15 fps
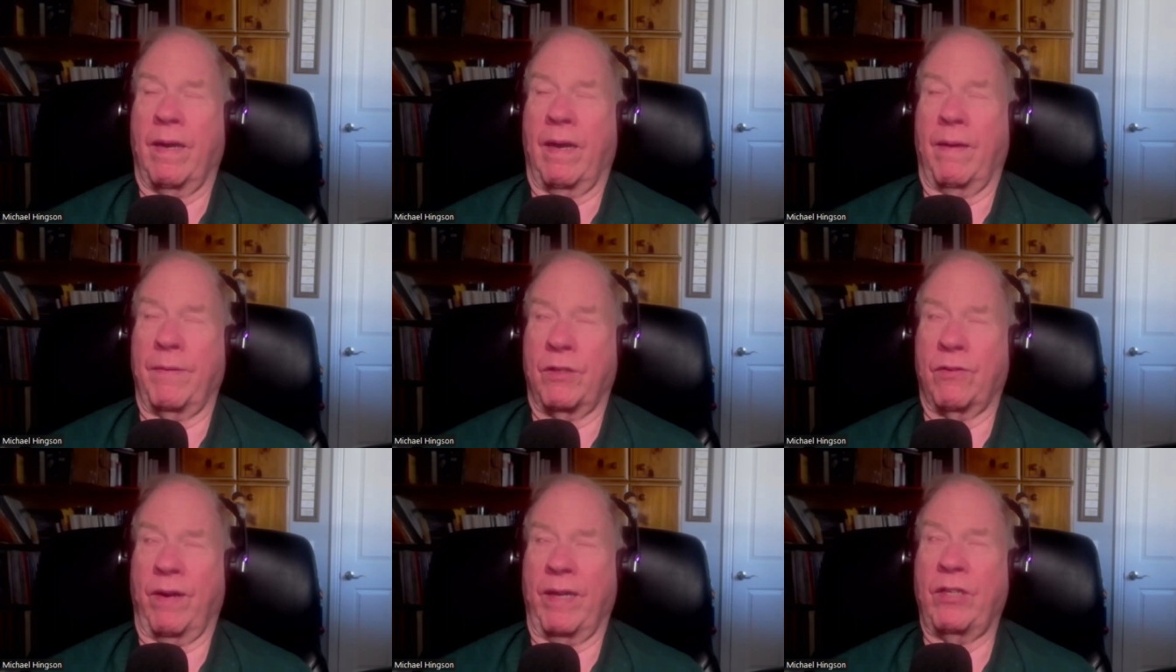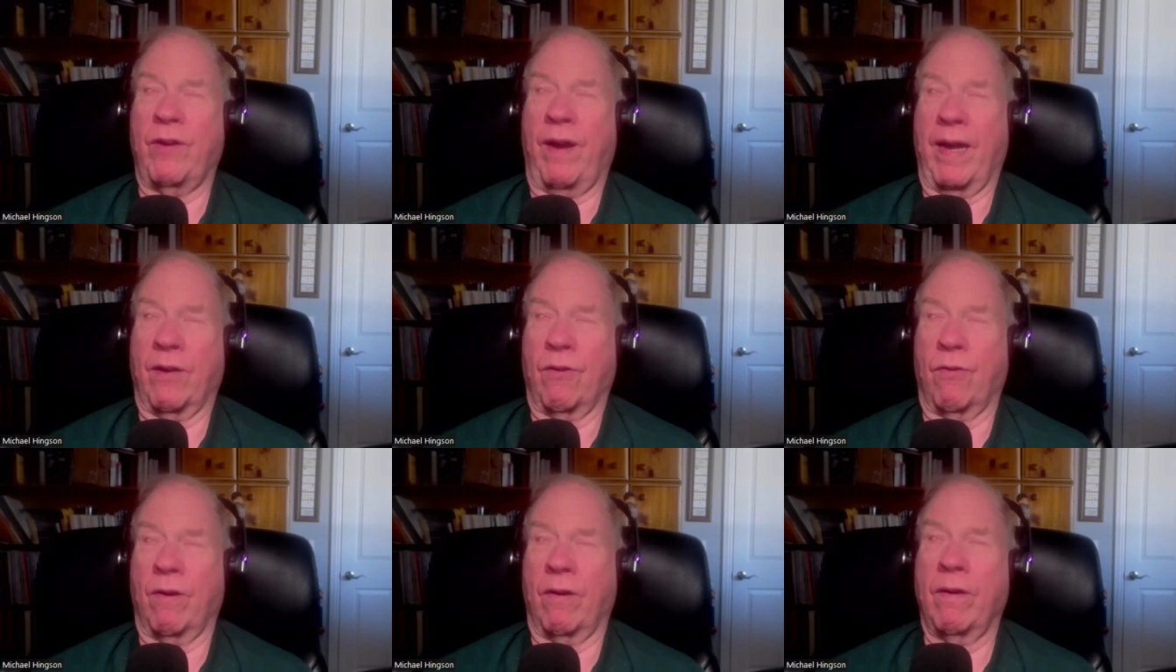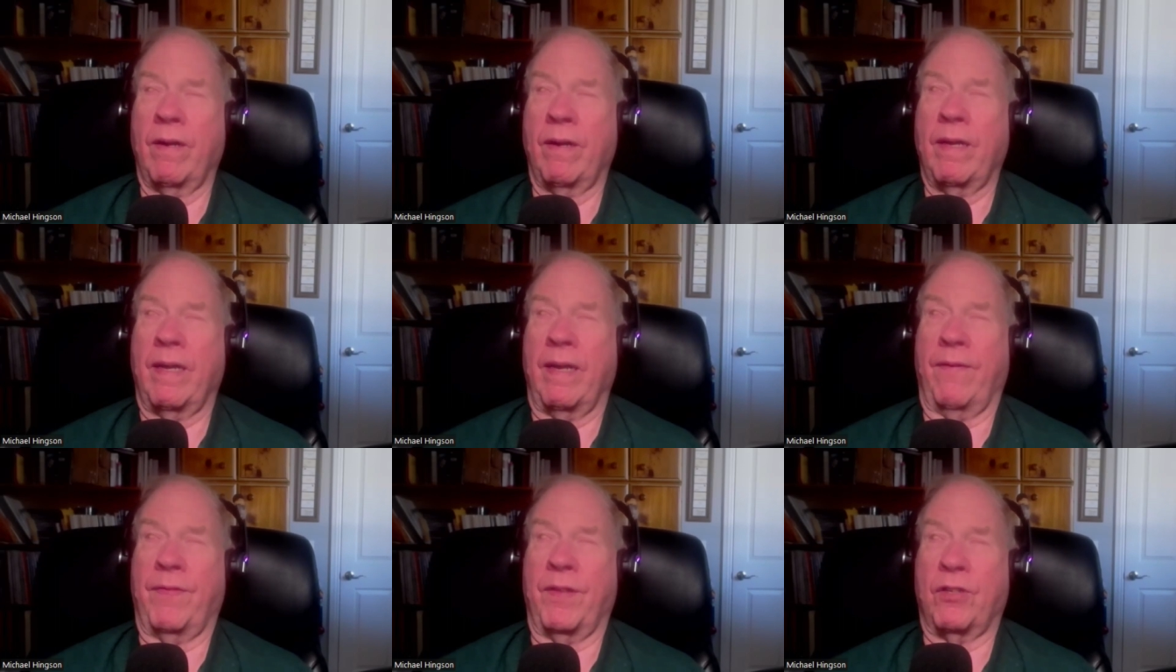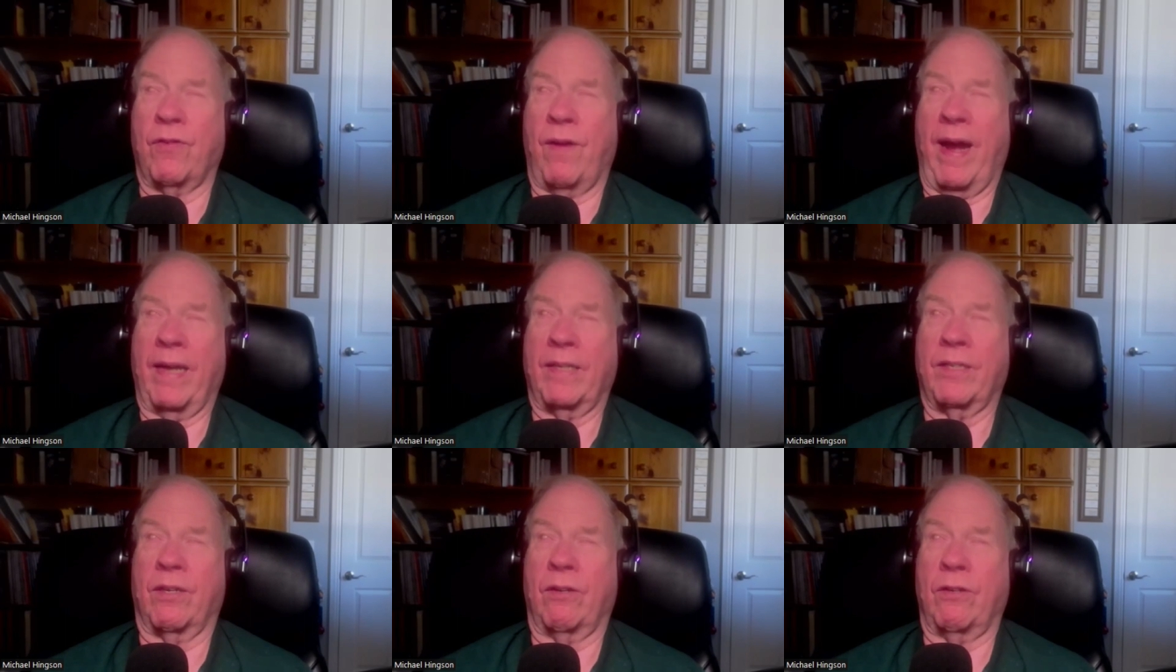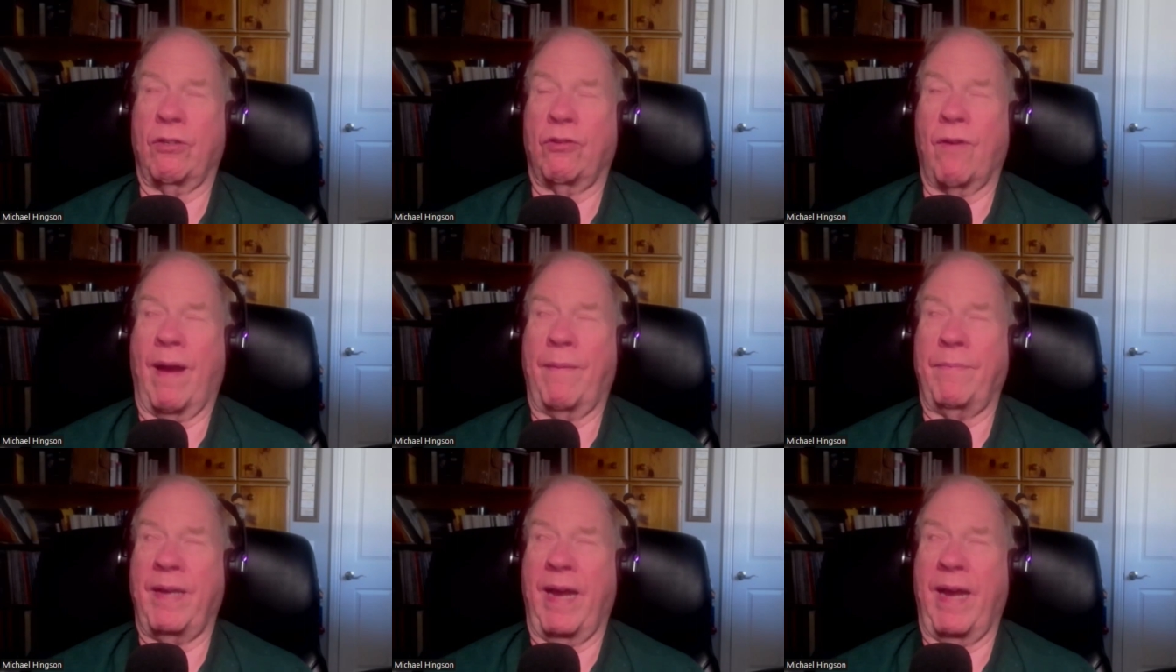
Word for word: of a train track or if the tracks are dropped